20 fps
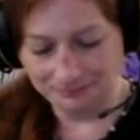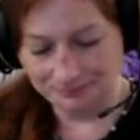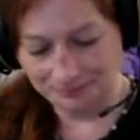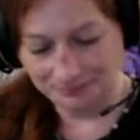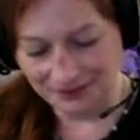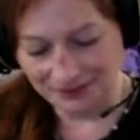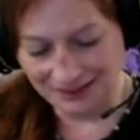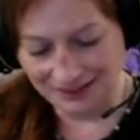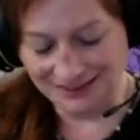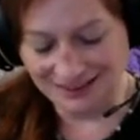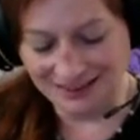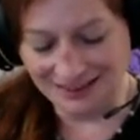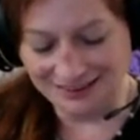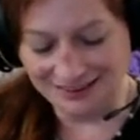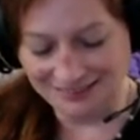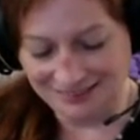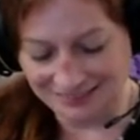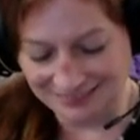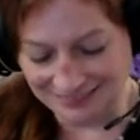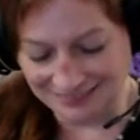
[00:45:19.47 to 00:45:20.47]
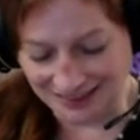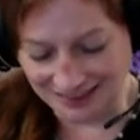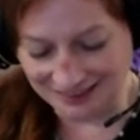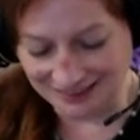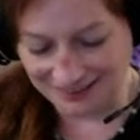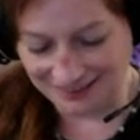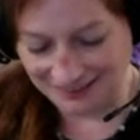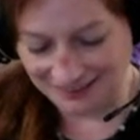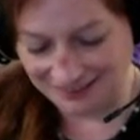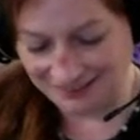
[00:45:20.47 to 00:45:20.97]
And that is
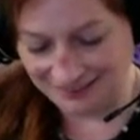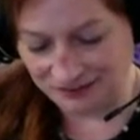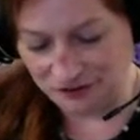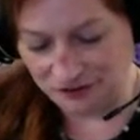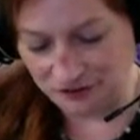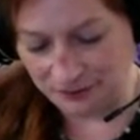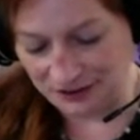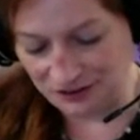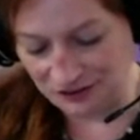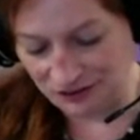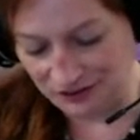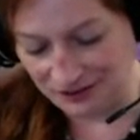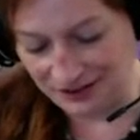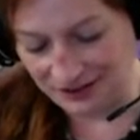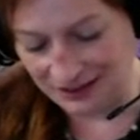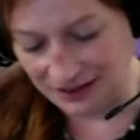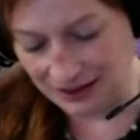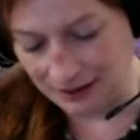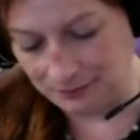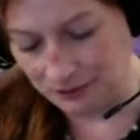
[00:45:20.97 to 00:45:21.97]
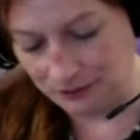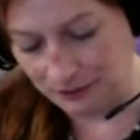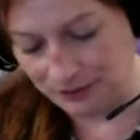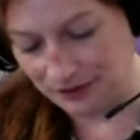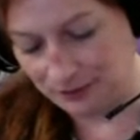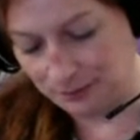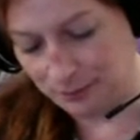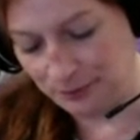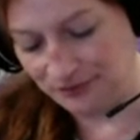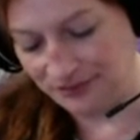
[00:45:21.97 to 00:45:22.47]
exactly the situation that I'm going
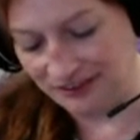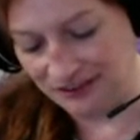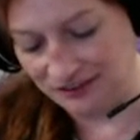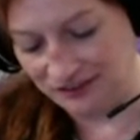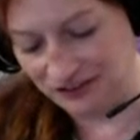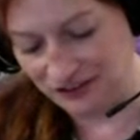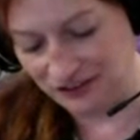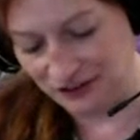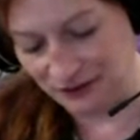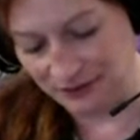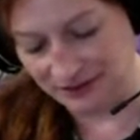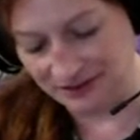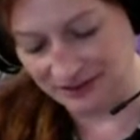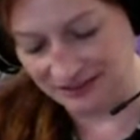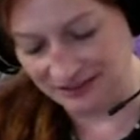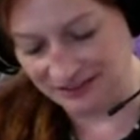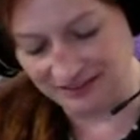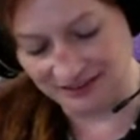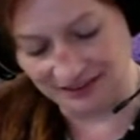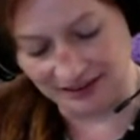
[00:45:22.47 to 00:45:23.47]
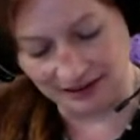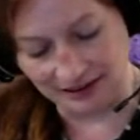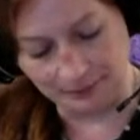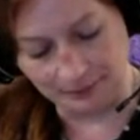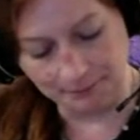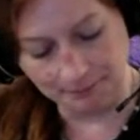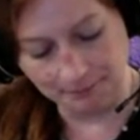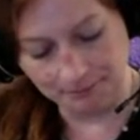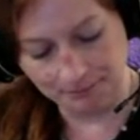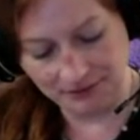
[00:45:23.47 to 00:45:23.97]
to present to you at this
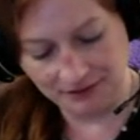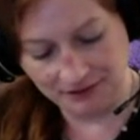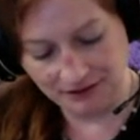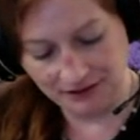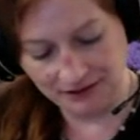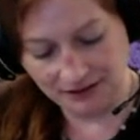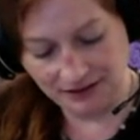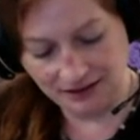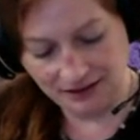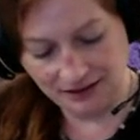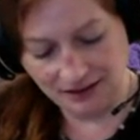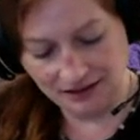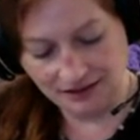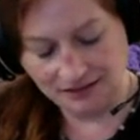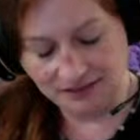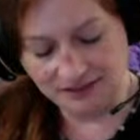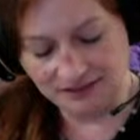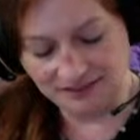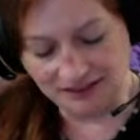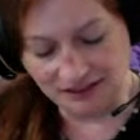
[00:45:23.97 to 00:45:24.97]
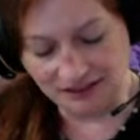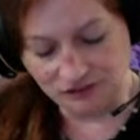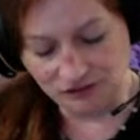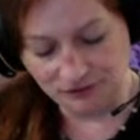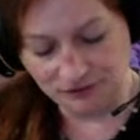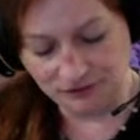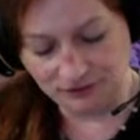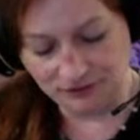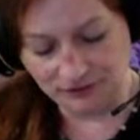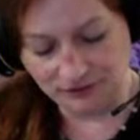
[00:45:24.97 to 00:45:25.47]
time. The
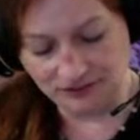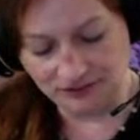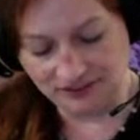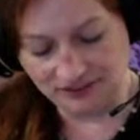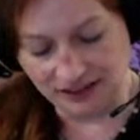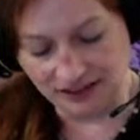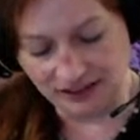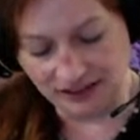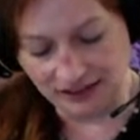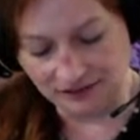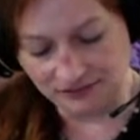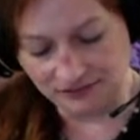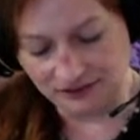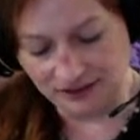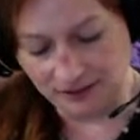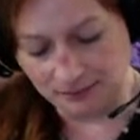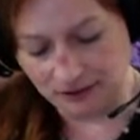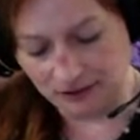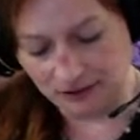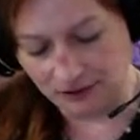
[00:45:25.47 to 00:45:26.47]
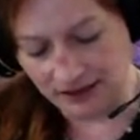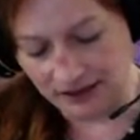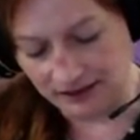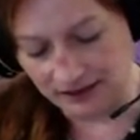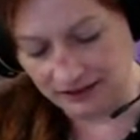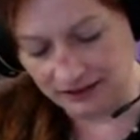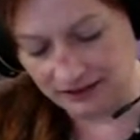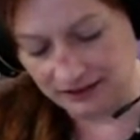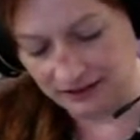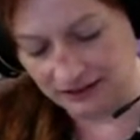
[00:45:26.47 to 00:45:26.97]
Center for the Study of
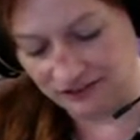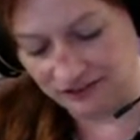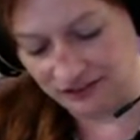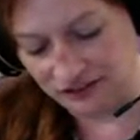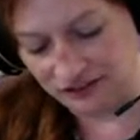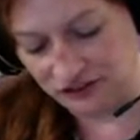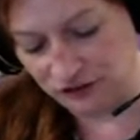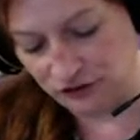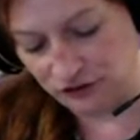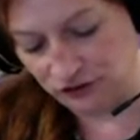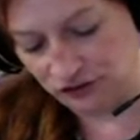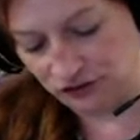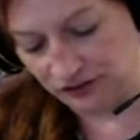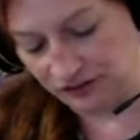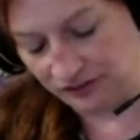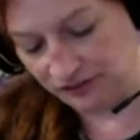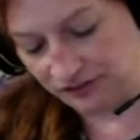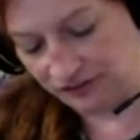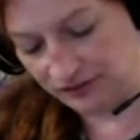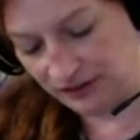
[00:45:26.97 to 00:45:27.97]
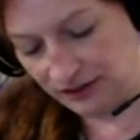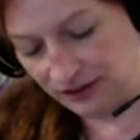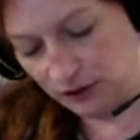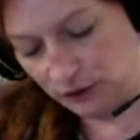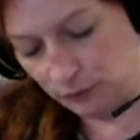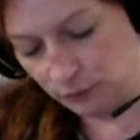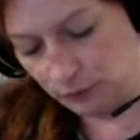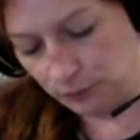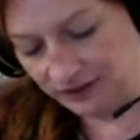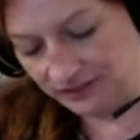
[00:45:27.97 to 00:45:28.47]
Democratic Institutions
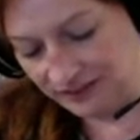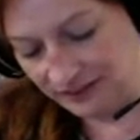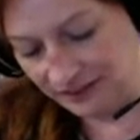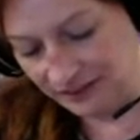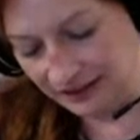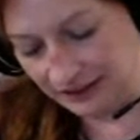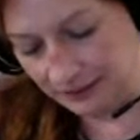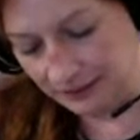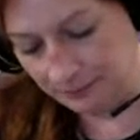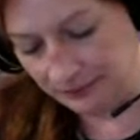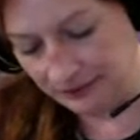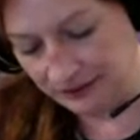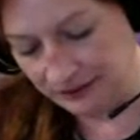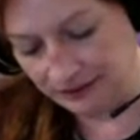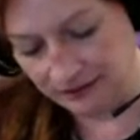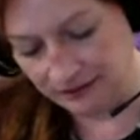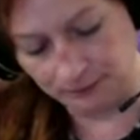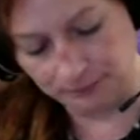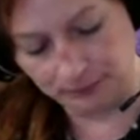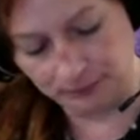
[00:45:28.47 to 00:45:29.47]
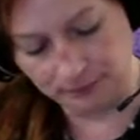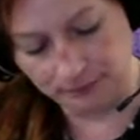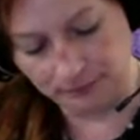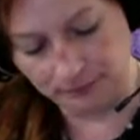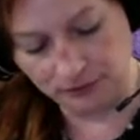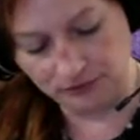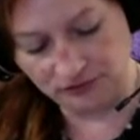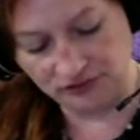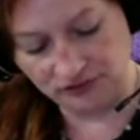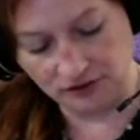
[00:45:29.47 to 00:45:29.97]
recently completed a
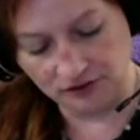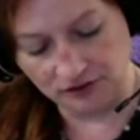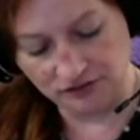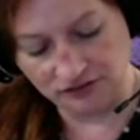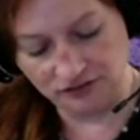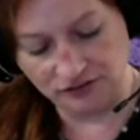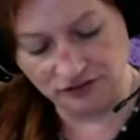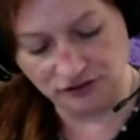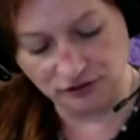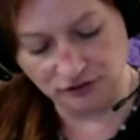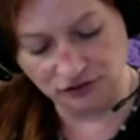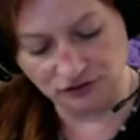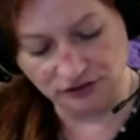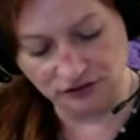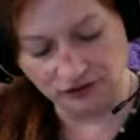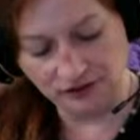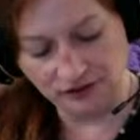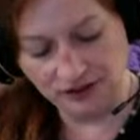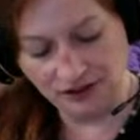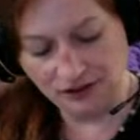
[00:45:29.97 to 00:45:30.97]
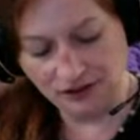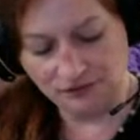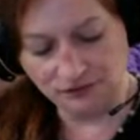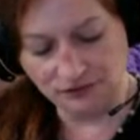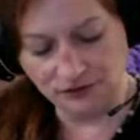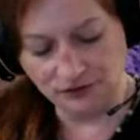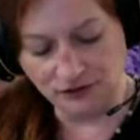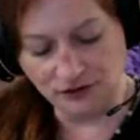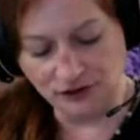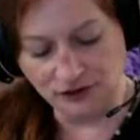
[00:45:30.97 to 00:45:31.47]
proposed constitution
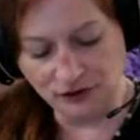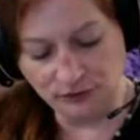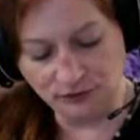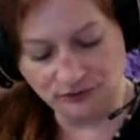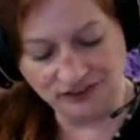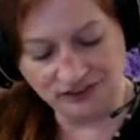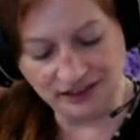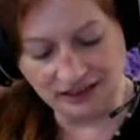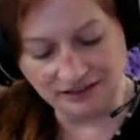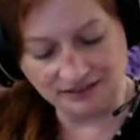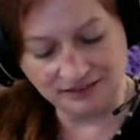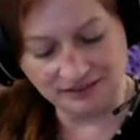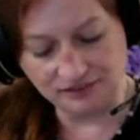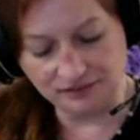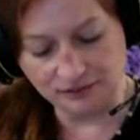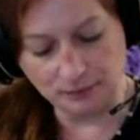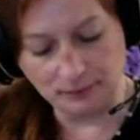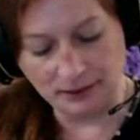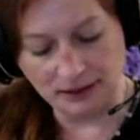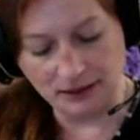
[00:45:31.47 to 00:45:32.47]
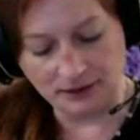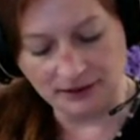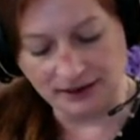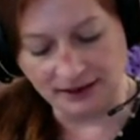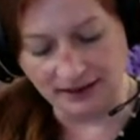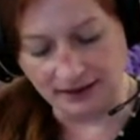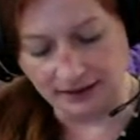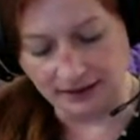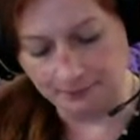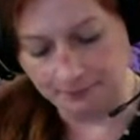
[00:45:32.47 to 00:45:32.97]
for the new states of America.